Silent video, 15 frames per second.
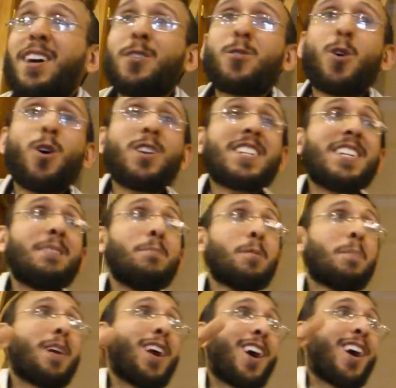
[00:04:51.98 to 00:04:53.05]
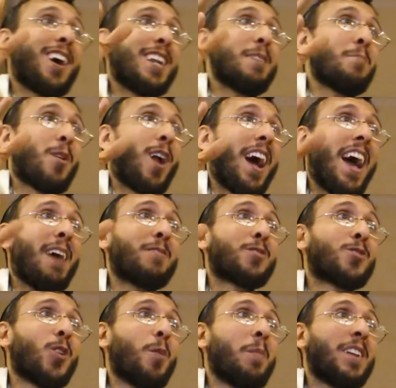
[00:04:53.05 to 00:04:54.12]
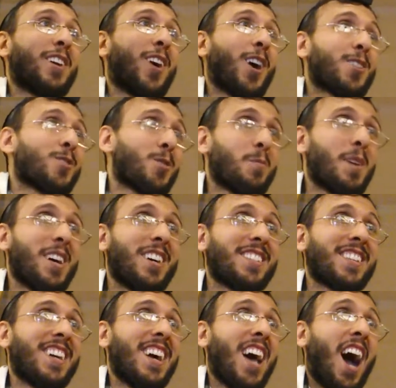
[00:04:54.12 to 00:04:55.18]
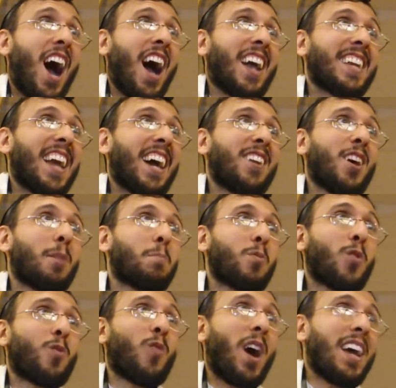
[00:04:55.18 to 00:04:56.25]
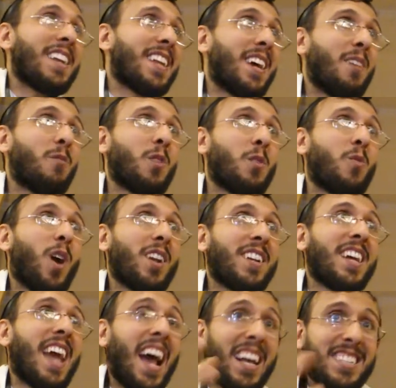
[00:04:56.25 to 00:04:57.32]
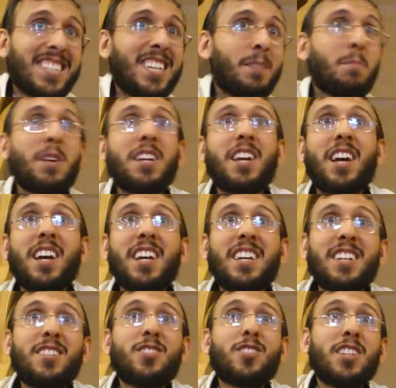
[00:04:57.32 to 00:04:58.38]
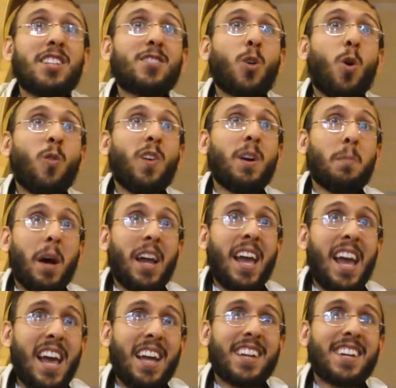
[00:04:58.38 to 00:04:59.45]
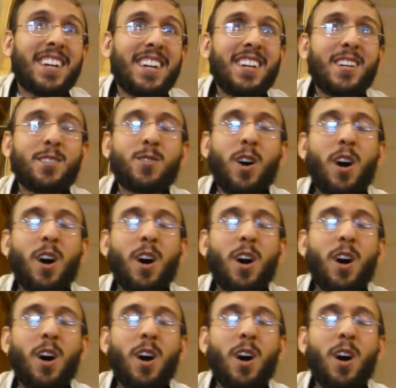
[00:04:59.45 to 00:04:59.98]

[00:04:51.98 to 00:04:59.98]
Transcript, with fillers: don't give me barakah anymore. I have so many customers, I cannot provide them with what they're asking me. It's, it's over my head. So